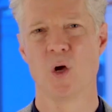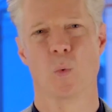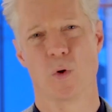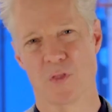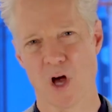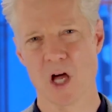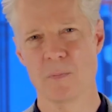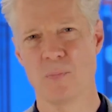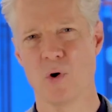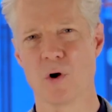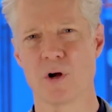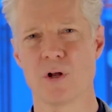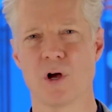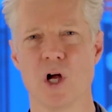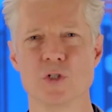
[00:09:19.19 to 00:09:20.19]
With
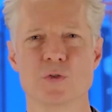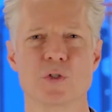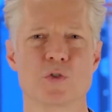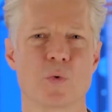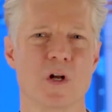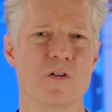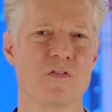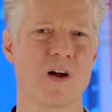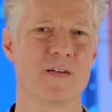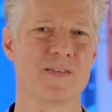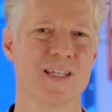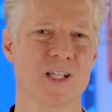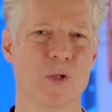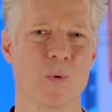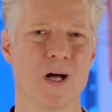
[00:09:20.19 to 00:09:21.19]
onboard 125
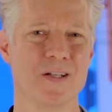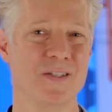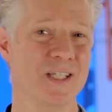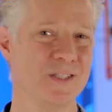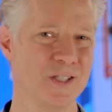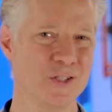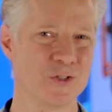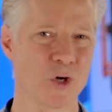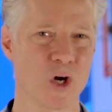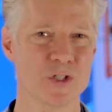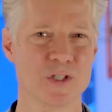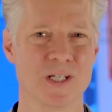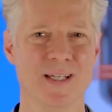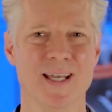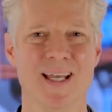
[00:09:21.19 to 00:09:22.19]
kilowatt DC
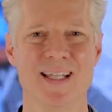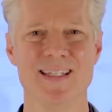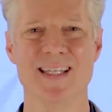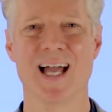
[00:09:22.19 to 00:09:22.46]
charging, the